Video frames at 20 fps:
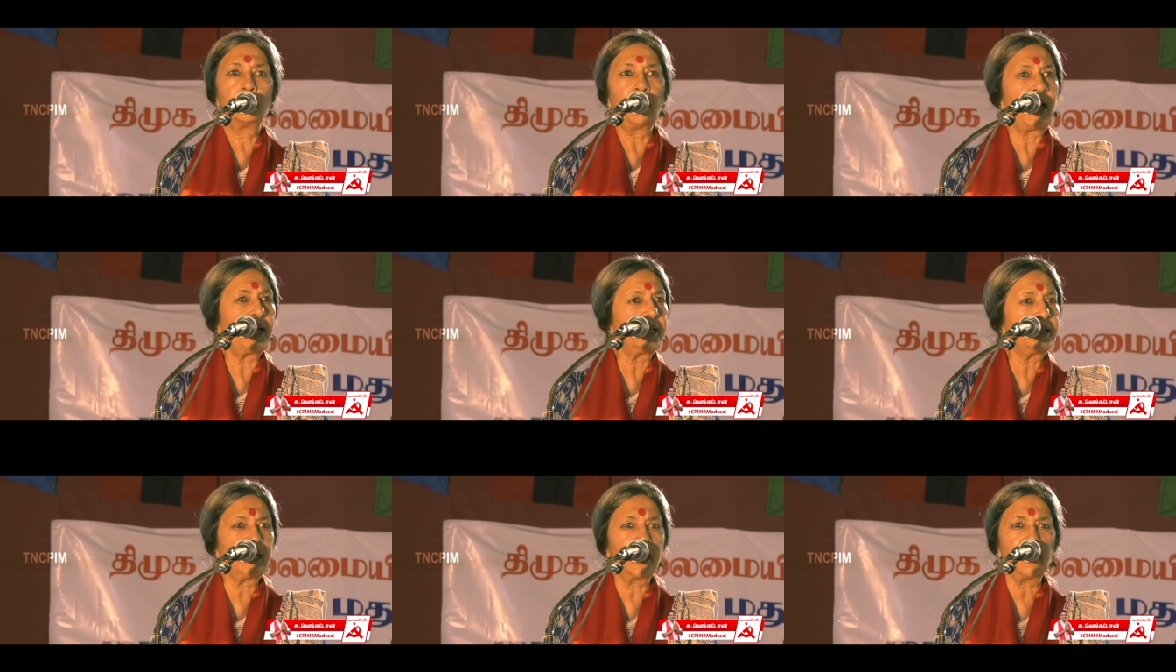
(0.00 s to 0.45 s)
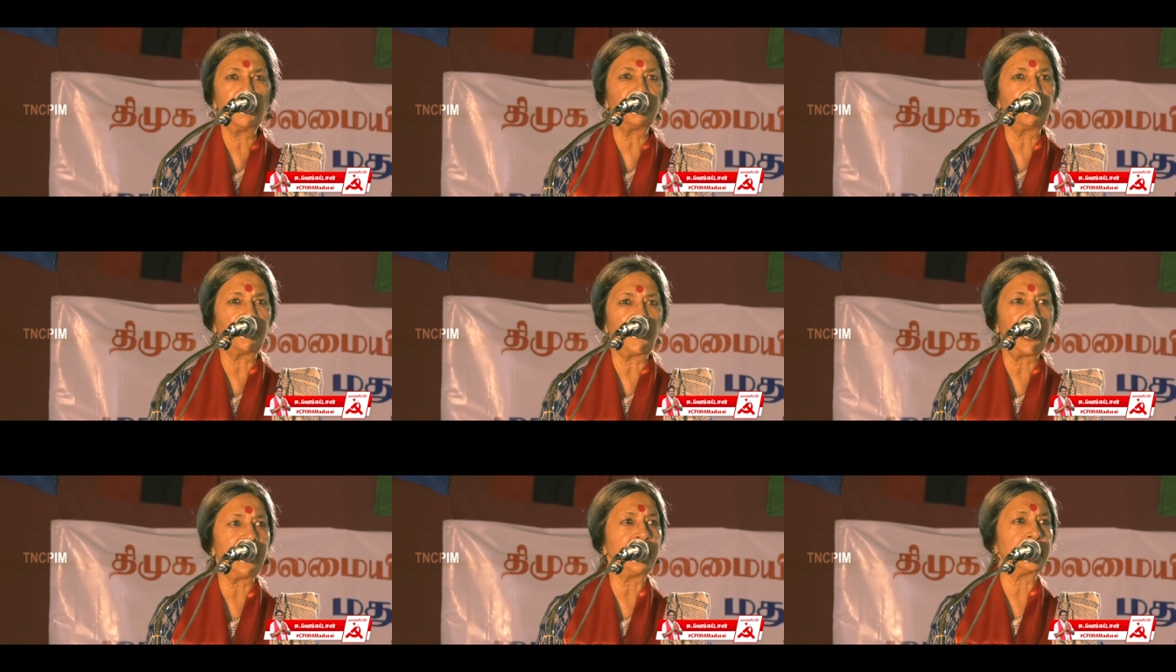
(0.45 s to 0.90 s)
My dear
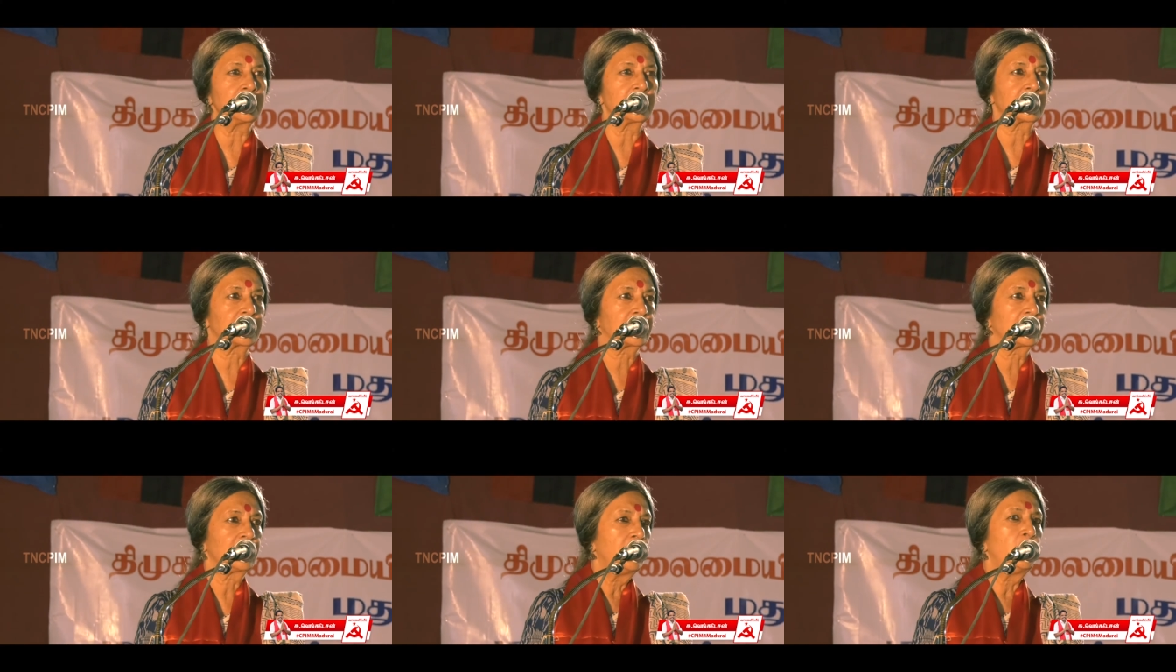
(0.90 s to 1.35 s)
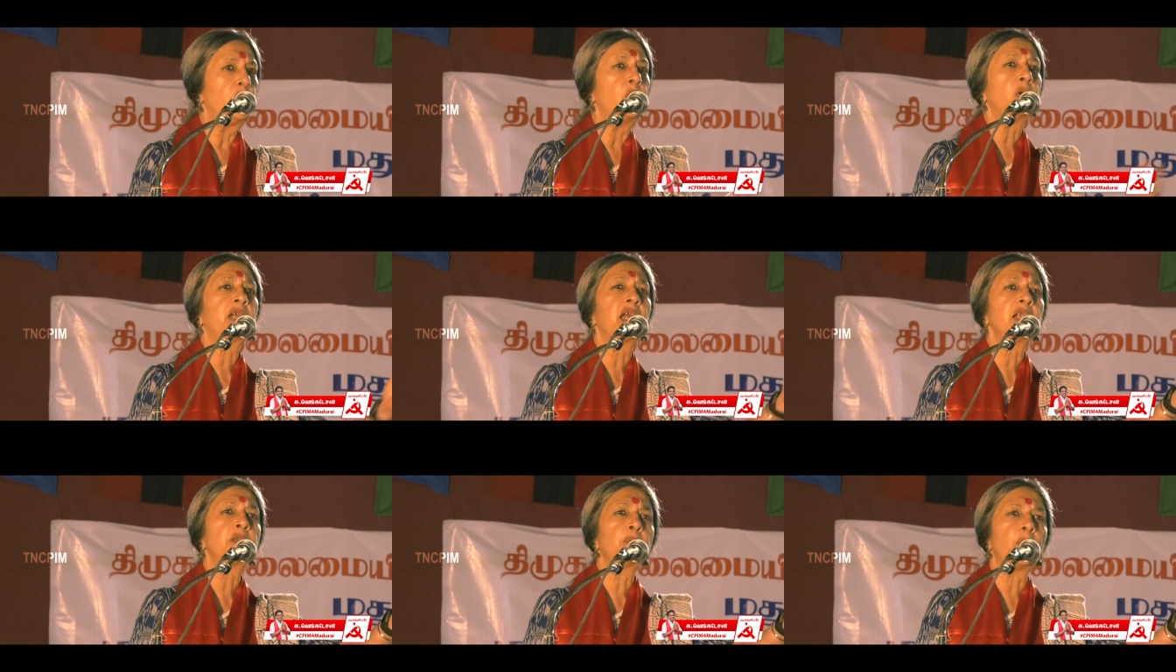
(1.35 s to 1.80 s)
friends,
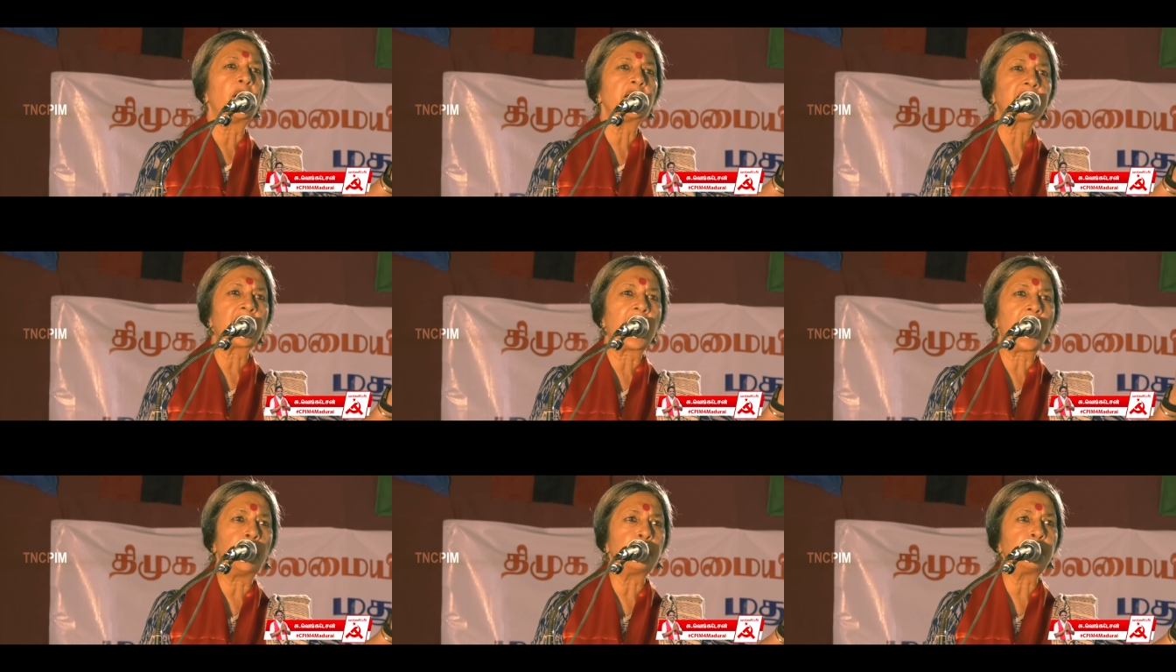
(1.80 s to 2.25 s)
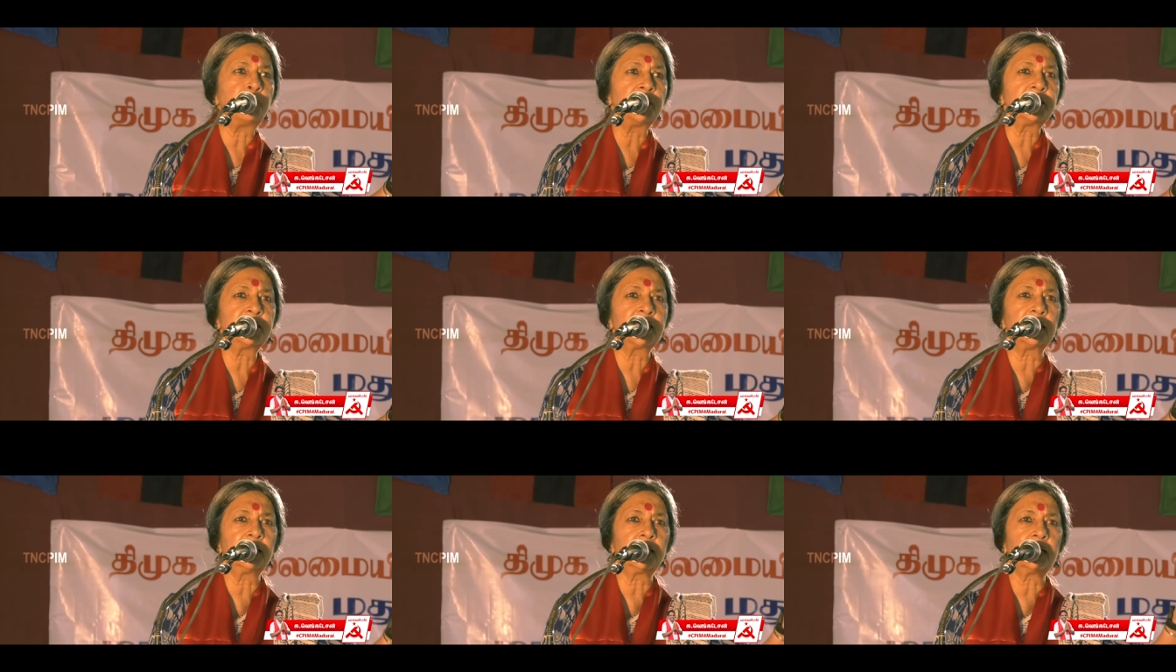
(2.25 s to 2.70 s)
look at what
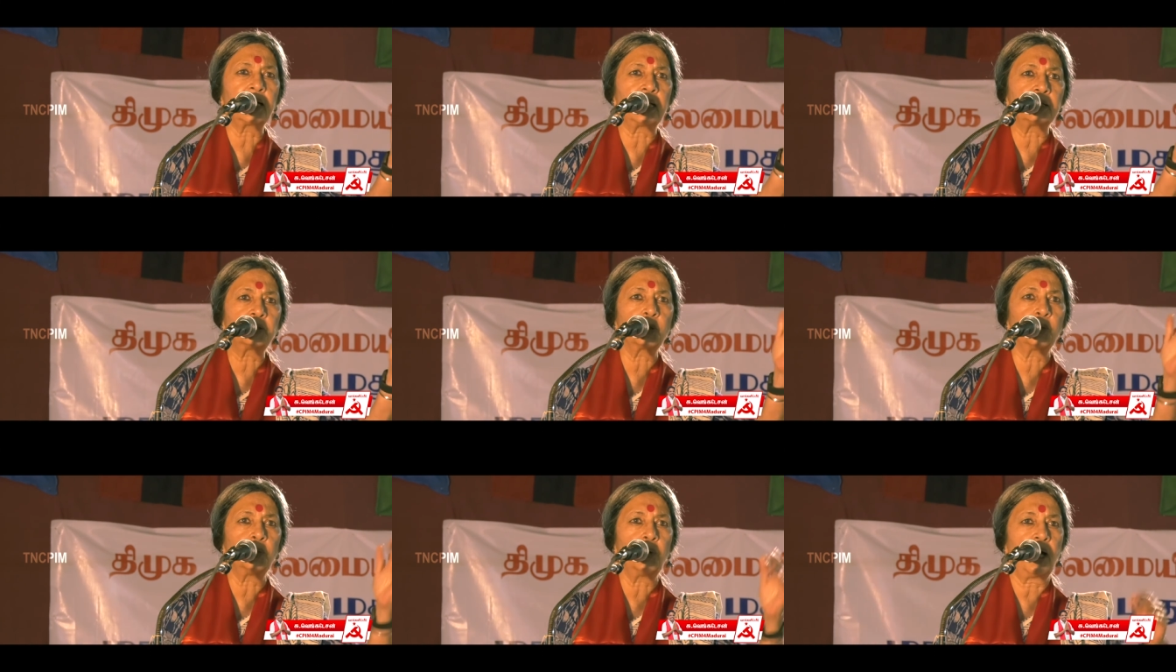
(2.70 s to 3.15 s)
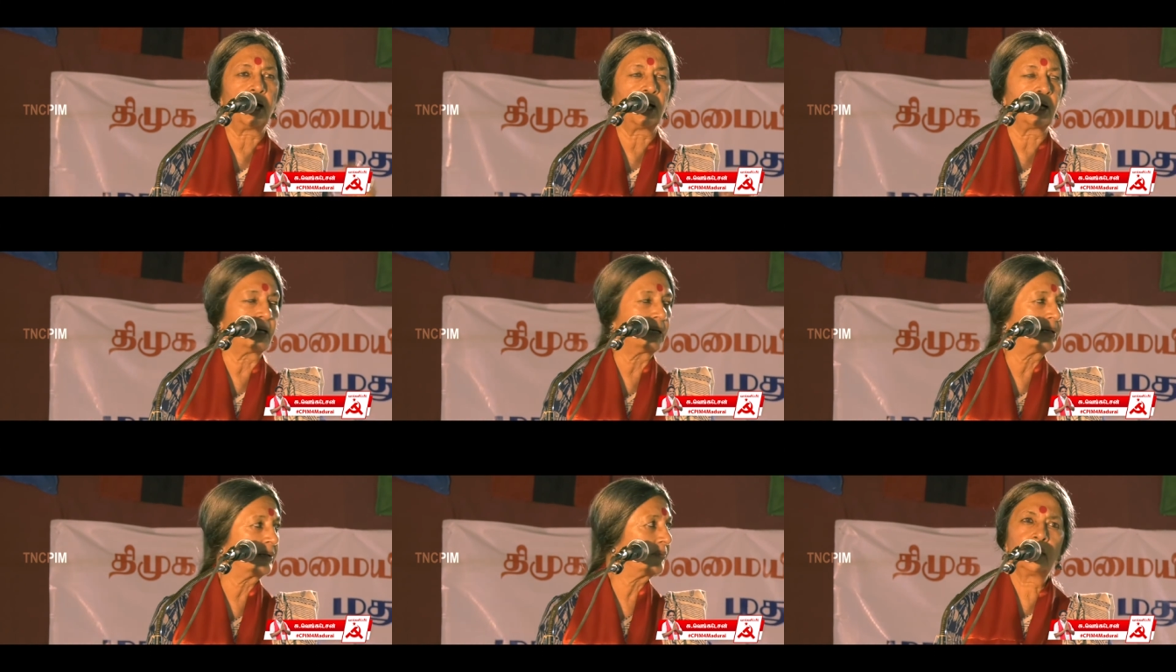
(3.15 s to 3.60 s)
happened in Kathua.